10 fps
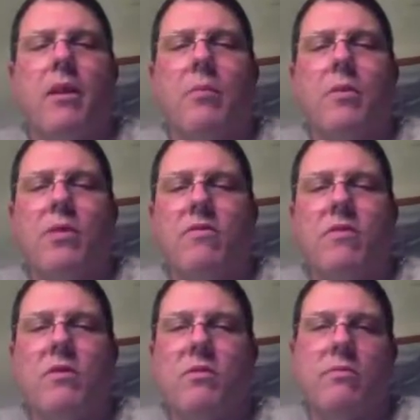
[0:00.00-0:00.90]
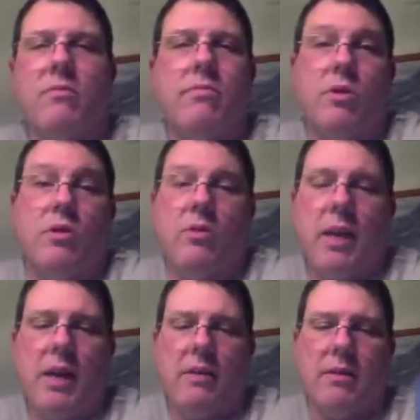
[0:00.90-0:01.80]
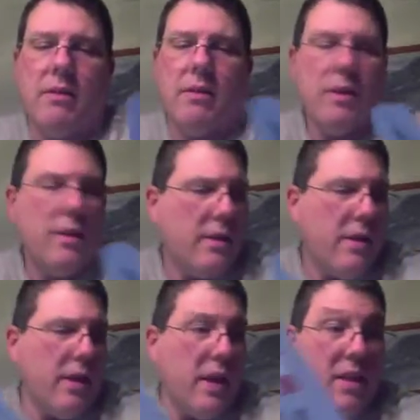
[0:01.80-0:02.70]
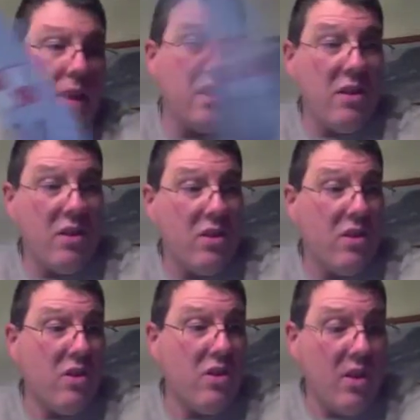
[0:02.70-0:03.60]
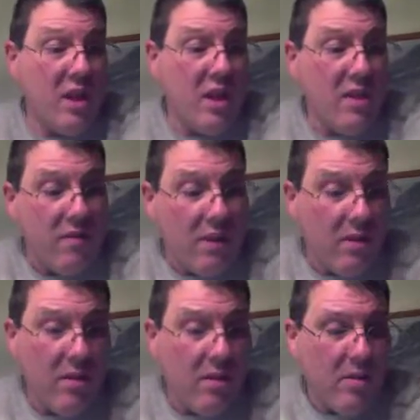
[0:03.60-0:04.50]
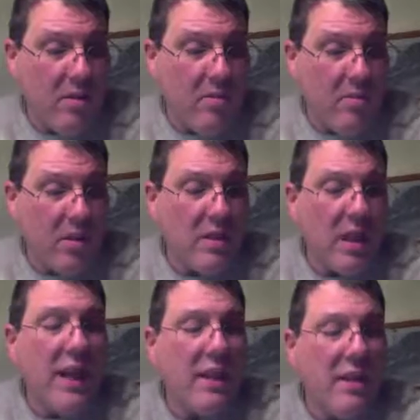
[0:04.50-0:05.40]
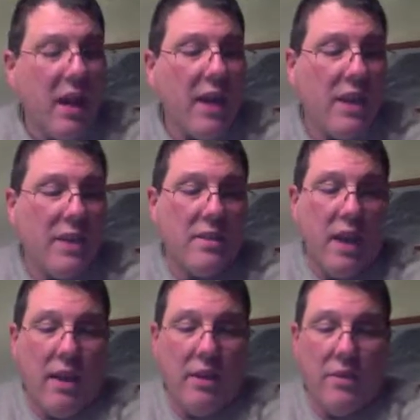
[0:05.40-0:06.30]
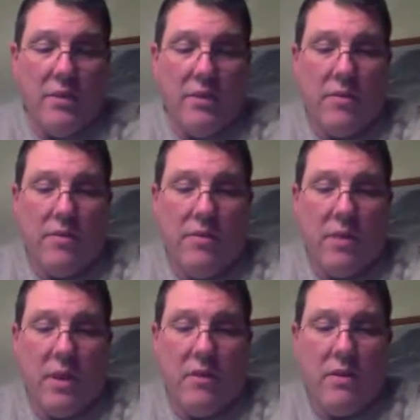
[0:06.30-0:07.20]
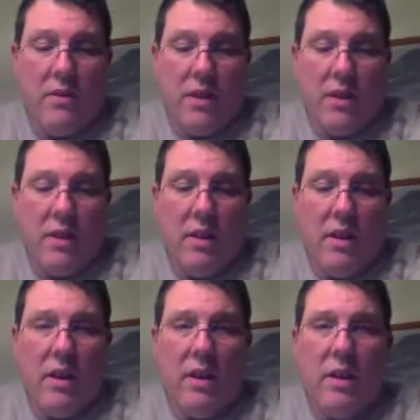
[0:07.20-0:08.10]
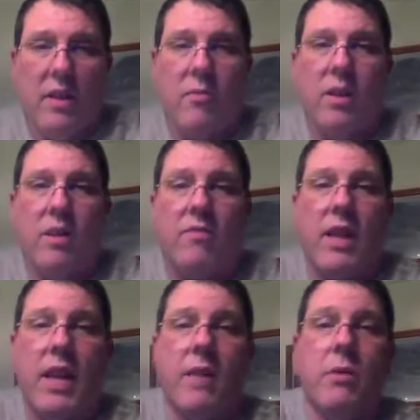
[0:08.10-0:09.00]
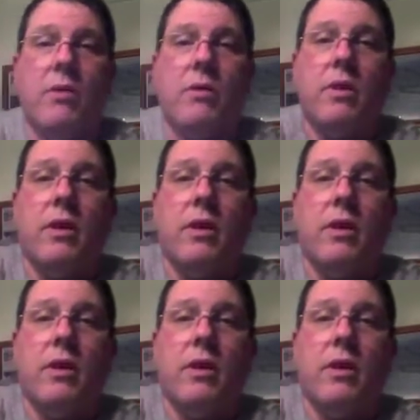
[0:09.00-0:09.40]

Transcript: beautiful, beautiful model. And then you can even build tiny, tiny scales. This is a little itty bitty flying boat